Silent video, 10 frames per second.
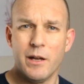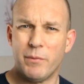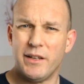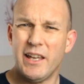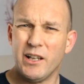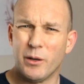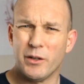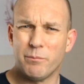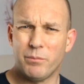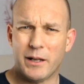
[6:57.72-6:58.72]
But now you've
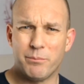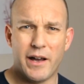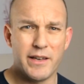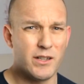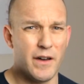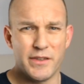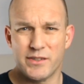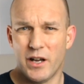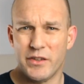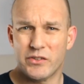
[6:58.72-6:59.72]
got black bars either
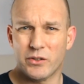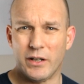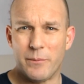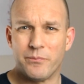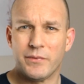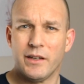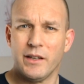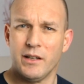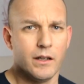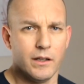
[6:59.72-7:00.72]
side of the screen.
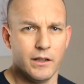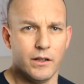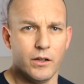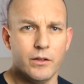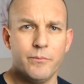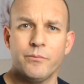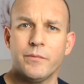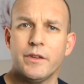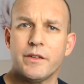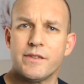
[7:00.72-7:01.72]
You know,
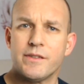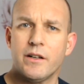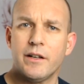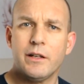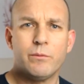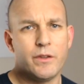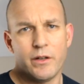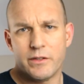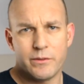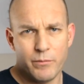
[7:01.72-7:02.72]
the society with
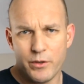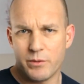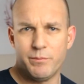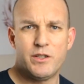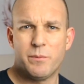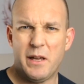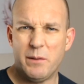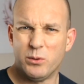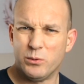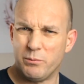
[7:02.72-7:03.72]
those motion picture
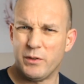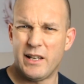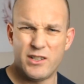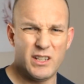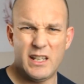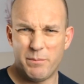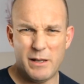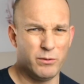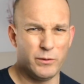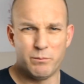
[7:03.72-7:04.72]
people, engineer people